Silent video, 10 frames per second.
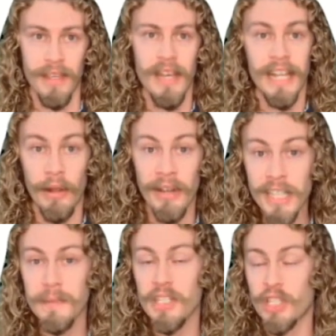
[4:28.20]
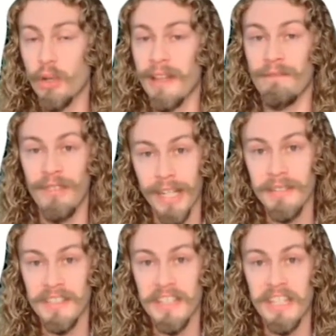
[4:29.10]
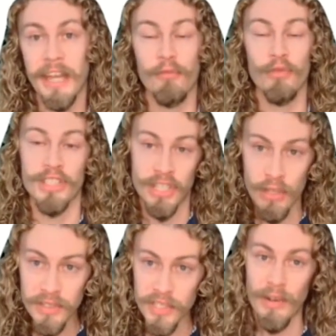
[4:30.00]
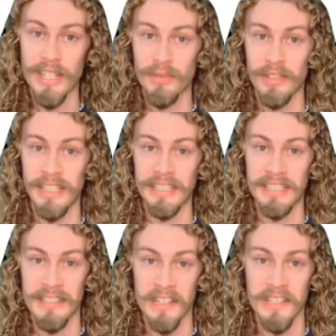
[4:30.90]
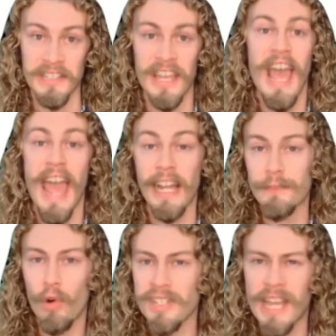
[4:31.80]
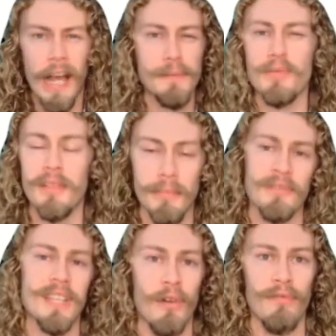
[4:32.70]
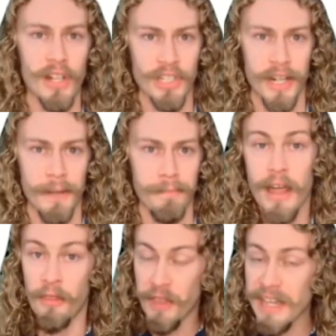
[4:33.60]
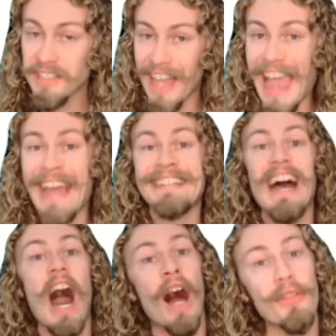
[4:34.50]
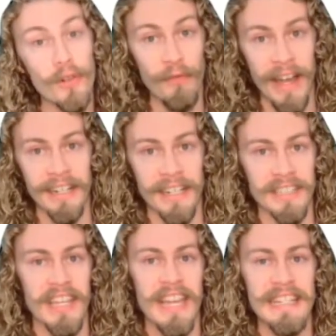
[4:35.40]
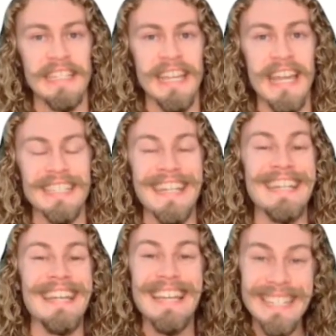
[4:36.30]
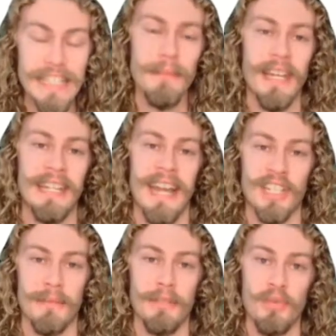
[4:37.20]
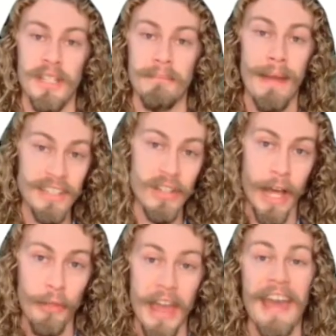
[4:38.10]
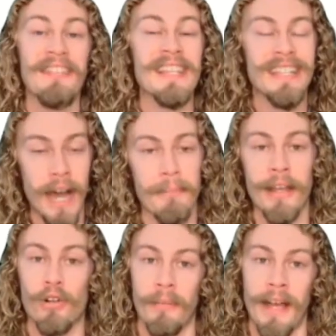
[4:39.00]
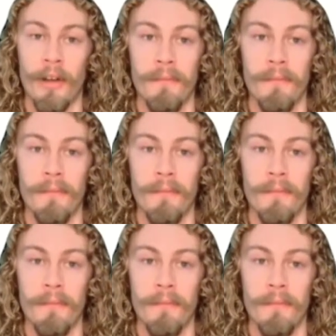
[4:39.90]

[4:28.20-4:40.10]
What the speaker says: Now, it has been shown that vitamin C can reduce stress-related diseases and, of course, helps with immune cell functioning. These and other findings indicate an intimate connection between mental health and the gut microbiome.